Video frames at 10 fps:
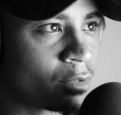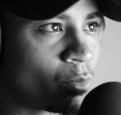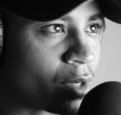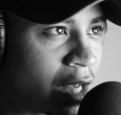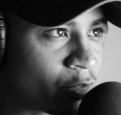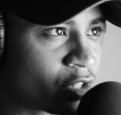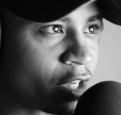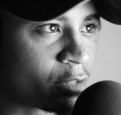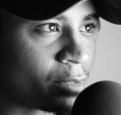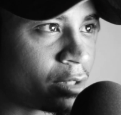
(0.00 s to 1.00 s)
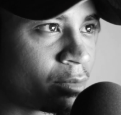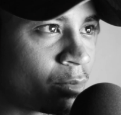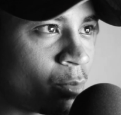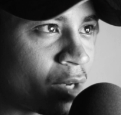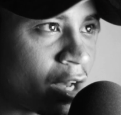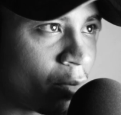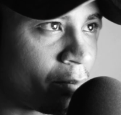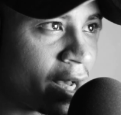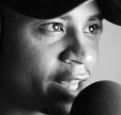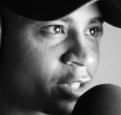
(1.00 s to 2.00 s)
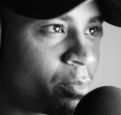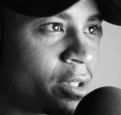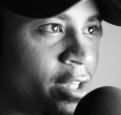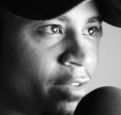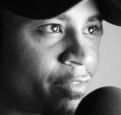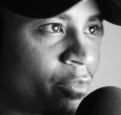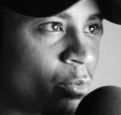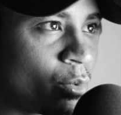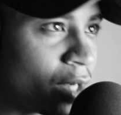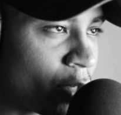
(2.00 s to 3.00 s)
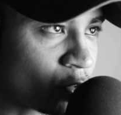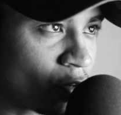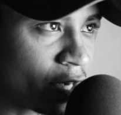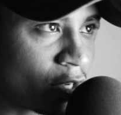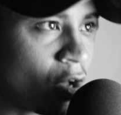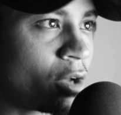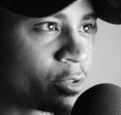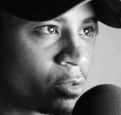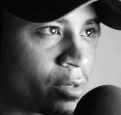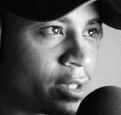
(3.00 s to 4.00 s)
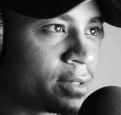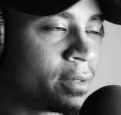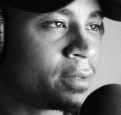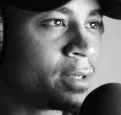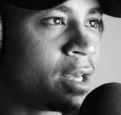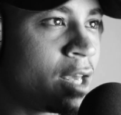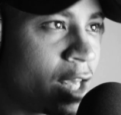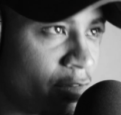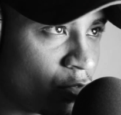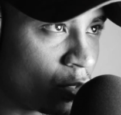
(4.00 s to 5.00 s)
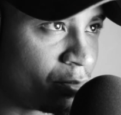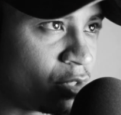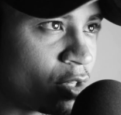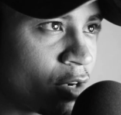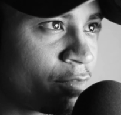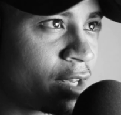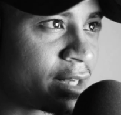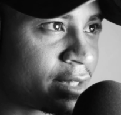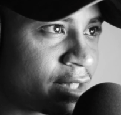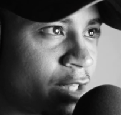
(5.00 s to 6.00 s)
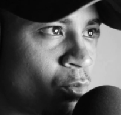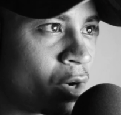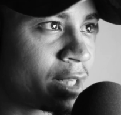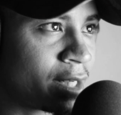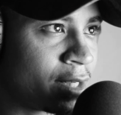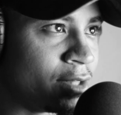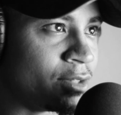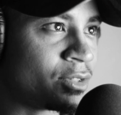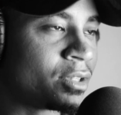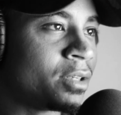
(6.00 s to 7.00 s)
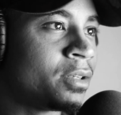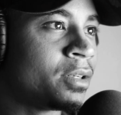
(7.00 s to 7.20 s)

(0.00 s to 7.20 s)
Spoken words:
without judgment, without biased belief, without trying to alter it, if you observe it and see what is,